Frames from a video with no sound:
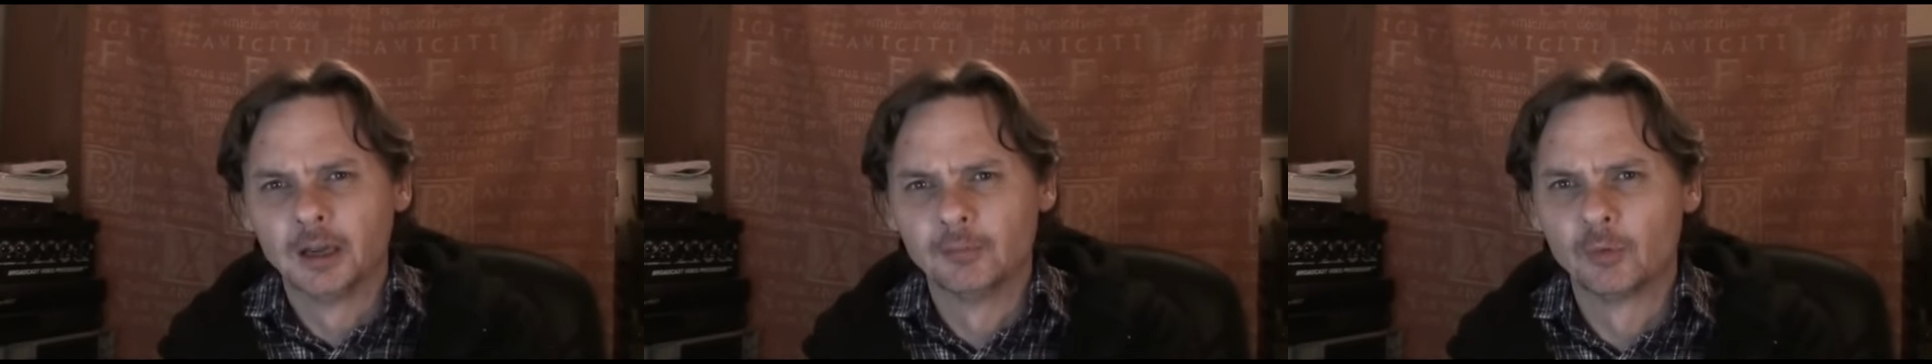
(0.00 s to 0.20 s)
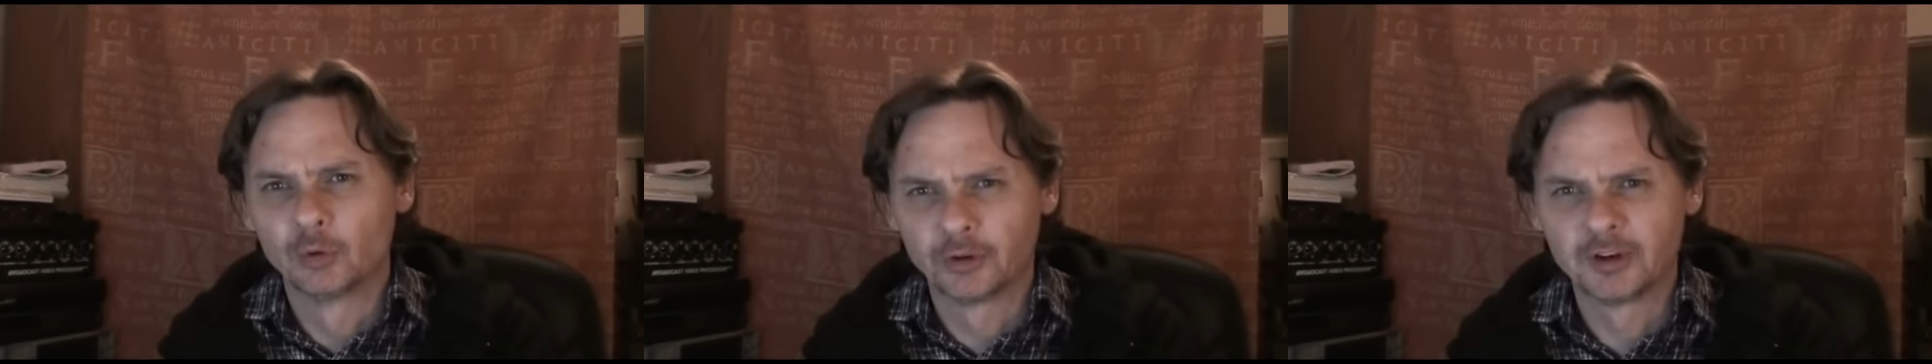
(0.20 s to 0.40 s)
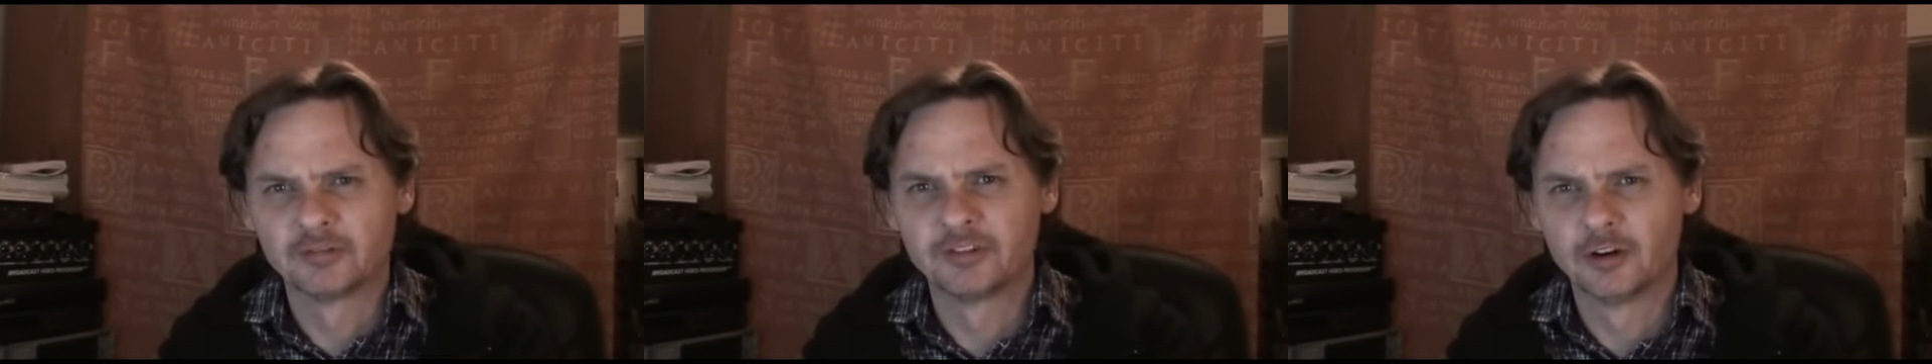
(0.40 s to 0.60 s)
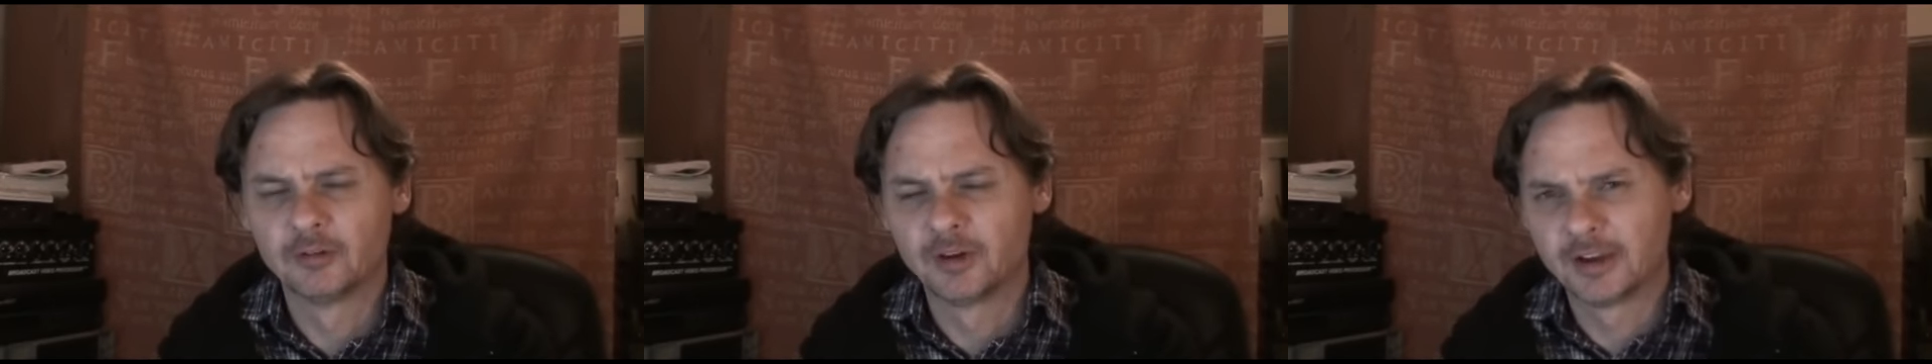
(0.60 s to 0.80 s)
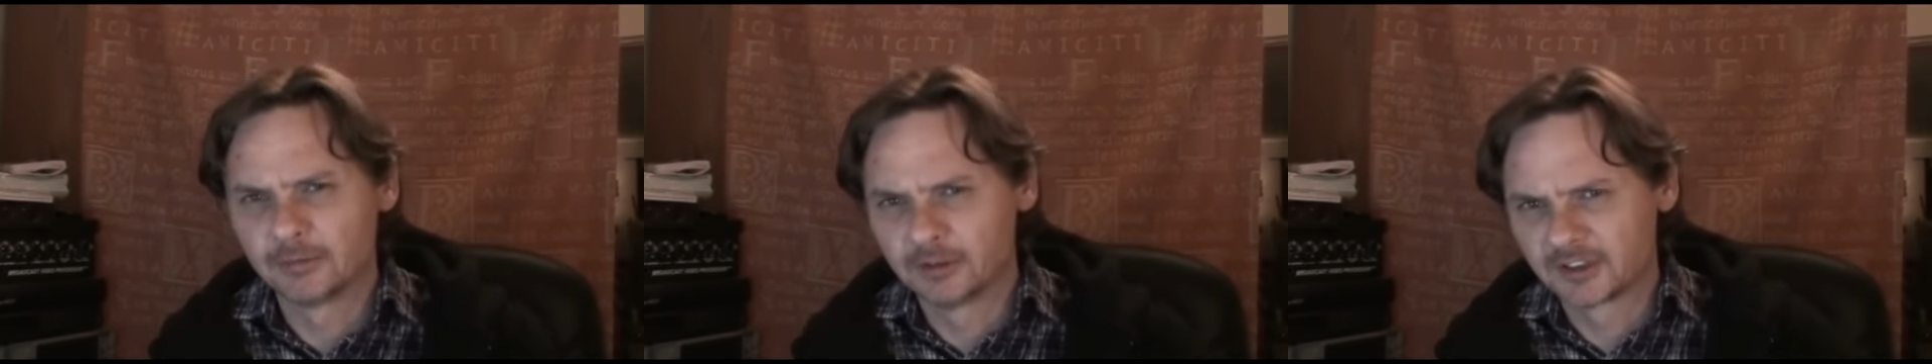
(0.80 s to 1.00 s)
More
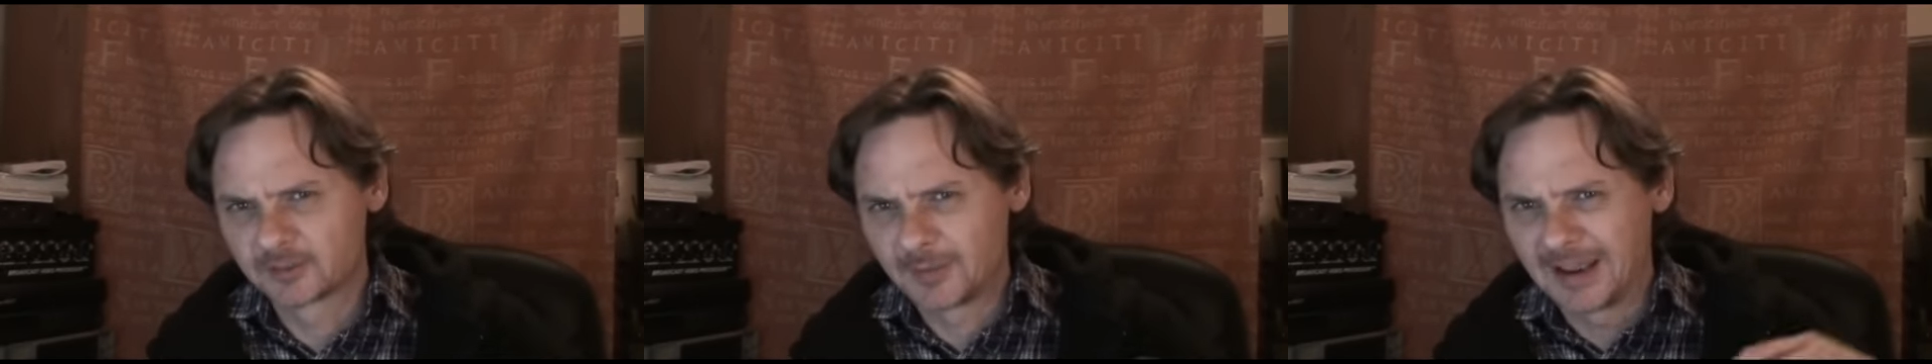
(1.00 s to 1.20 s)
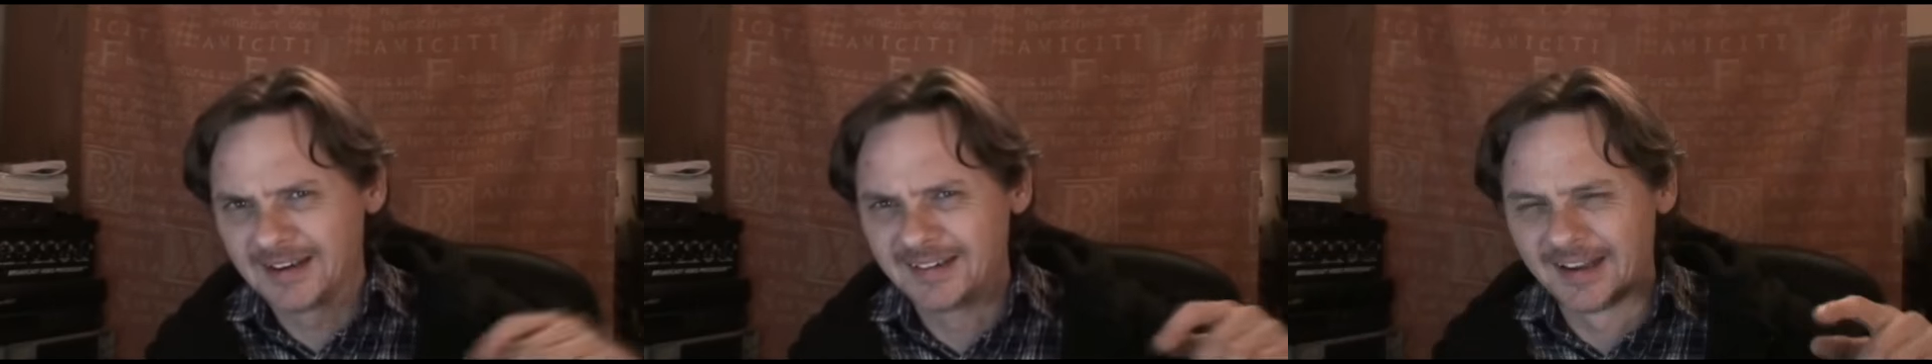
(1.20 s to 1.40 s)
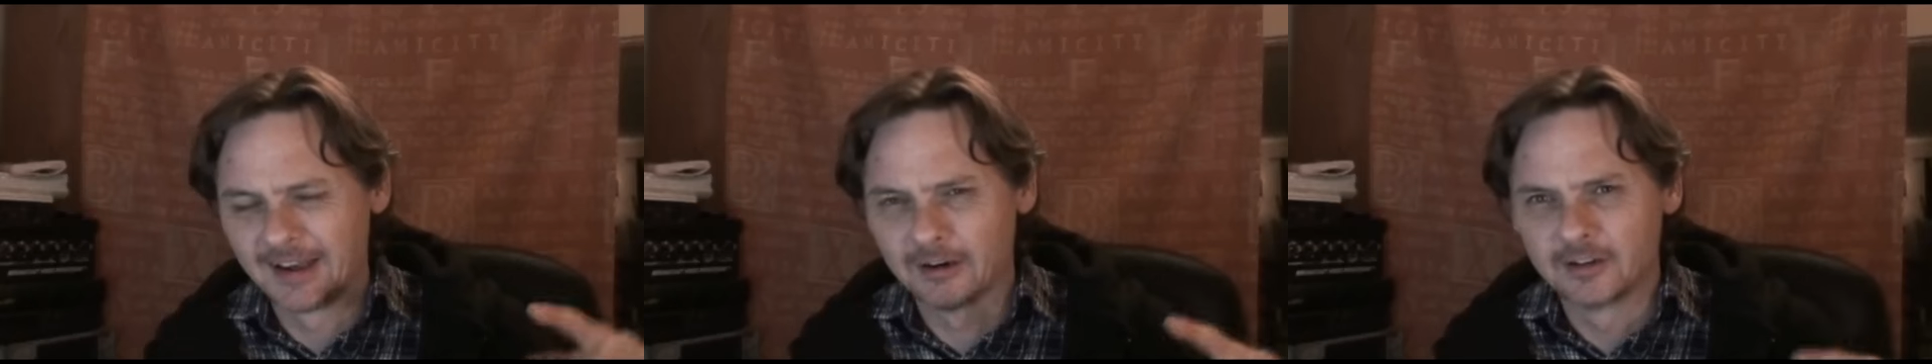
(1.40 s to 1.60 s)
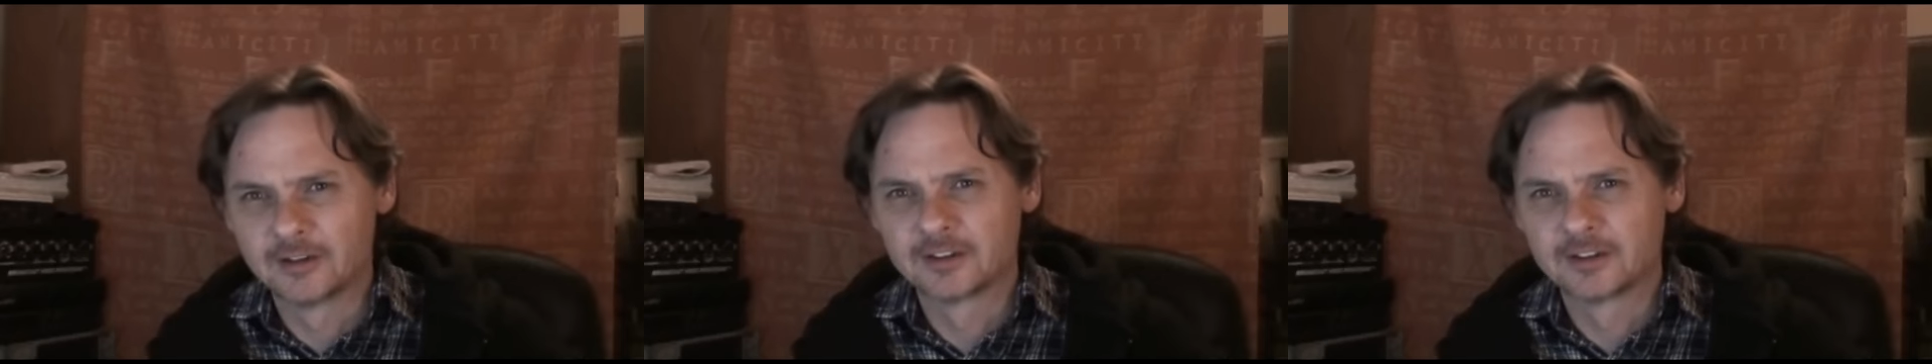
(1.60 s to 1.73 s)
info, it will expand down.